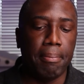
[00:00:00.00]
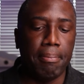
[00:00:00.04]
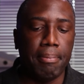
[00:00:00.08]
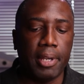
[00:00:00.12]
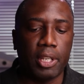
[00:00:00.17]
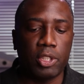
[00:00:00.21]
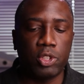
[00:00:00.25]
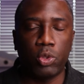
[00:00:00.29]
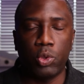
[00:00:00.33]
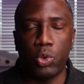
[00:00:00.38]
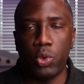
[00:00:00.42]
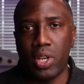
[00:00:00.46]

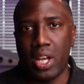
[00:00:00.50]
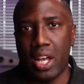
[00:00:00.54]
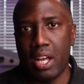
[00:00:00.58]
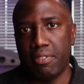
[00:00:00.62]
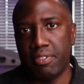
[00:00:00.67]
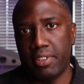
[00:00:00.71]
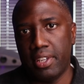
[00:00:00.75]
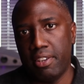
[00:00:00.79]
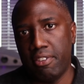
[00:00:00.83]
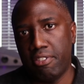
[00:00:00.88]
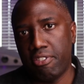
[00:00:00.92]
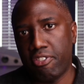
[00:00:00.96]
Make sure you have
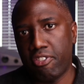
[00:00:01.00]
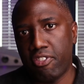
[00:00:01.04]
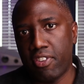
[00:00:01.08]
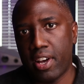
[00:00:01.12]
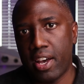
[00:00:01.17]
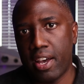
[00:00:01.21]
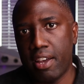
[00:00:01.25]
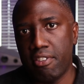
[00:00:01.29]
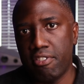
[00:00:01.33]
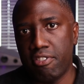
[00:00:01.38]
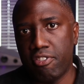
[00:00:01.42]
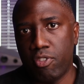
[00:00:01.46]
a
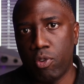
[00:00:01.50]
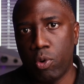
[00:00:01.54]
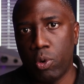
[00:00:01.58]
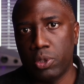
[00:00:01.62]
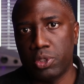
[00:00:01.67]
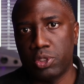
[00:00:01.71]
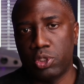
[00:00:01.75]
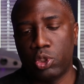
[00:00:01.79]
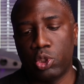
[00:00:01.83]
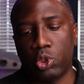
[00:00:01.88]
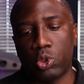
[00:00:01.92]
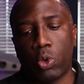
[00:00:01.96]

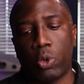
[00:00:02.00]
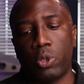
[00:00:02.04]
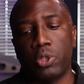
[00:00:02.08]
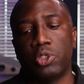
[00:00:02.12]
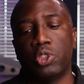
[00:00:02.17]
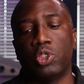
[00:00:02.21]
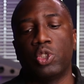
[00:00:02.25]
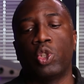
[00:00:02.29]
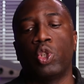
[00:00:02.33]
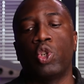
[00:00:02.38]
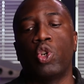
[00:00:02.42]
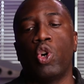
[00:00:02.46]
5-volt
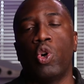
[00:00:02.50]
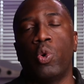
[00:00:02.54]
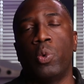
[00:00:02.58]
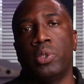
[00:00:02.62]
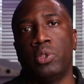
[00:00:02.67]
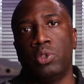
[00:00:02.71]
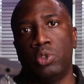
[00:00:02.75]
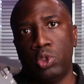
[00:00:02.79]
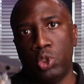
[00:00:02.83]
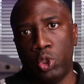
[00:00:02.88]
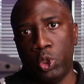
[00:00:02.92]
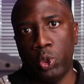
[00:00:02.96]
source
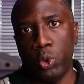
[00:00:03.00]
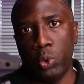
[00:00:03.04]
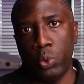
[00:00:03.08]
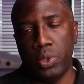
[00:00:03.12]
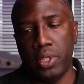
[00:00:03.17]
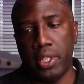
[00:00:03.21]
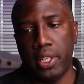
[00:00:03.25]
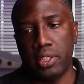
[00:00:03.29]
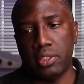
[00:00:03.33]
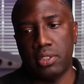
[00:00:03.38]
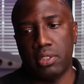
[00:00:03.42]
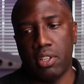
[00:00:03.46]
going to
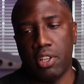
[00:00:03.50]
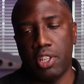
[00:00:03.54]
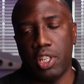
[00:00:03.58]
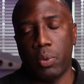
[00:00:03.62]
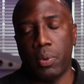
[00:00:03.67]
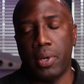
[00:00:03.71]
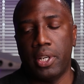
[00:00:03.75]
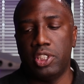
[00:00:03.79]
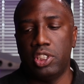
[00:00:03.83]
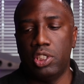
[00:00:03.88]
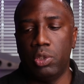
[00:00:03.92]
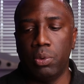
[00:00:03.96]
this,
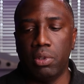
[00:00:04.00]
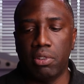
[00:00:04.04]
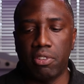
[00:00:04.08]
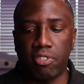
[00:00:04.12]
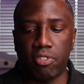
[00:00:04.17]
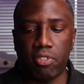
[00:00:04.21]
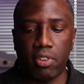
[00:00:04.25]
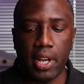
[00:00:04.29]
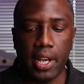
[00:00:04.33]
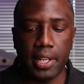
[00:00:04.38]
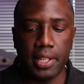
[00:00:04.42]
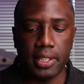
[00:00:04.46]
otherwise you will
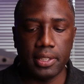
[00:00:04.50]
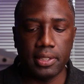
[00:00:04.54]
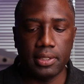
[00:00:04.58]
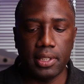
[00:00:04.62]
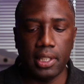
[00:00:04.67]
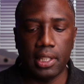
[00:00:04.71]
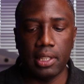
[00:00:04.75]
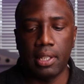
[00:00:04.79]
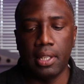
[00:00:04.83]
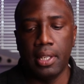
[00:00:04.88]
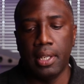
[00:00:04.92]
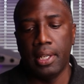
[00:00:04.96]
fry this
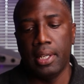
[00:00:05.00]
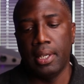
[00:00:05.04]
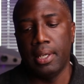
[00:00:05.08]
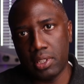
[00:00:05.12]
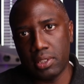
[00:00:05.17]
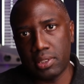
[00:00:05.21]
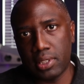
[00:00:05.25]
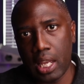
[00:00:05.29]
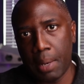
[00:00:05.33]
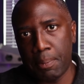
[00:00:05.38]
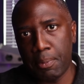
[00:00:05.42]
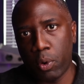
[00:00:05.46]
thing.
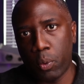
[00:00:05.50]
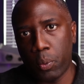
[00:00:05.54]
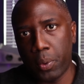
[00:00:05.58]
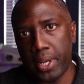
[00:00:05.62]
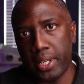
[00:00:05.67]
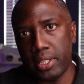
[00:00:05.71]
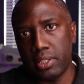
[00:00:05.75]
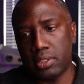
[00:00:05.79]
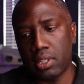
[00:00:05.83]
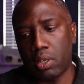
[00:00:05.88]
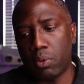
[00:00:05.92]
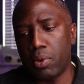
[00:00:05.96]
This camera
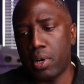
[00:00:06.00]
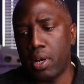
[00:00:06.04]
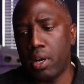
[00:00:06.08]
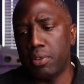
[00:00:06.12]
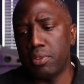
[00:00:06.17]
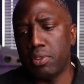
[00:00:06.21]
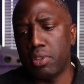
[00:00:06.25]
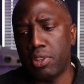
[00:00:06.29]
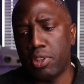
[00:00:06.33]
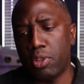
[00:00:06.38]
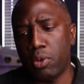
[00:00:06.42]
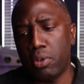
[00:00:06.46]
weighs
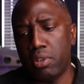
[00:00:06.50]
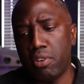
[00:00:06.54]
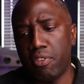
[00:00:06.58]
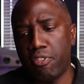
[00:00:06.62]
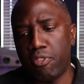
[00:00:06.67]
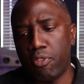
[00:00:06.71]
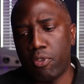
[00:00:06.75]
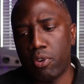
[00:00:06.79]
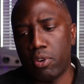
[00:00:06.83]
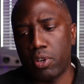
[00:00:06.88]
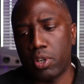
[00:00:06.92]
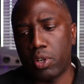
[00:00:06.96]
around
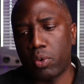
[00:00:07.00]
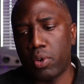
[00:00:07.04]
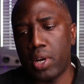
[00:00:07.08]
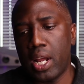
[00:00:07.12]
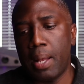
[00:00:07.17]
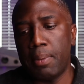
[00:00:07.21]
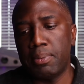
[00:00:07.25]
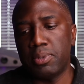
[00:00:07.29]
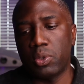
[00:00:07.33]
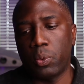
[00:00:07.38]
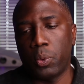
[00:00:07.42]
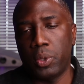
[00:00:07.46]
34
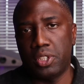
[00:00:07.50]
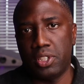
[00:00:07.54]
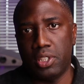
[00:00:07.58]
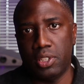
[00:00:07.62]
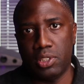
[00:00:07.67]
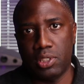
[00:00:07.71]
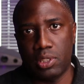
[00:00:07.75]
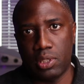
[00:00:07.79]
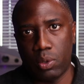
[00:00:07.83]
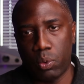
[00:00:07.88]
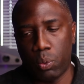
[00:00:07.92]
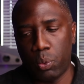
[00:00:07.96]
grams, which
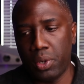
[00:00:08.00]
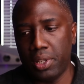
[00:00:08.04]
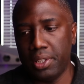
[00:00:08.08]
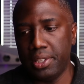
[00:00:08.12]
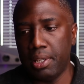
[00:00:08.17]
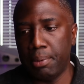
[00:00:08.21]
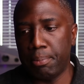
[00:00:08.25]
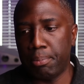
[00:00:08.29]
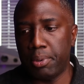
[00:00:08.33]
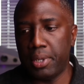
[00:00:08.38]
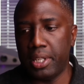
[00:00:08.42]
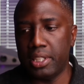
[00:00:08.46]
is really
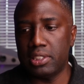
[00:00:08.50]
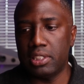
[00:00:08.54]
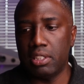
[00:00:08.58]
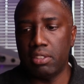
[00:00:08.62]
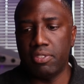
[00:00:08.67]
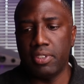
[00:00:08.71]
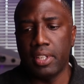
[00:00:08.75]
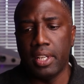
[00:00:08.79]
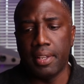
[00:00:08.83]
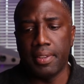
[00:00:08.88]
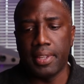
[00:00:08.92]
impressive.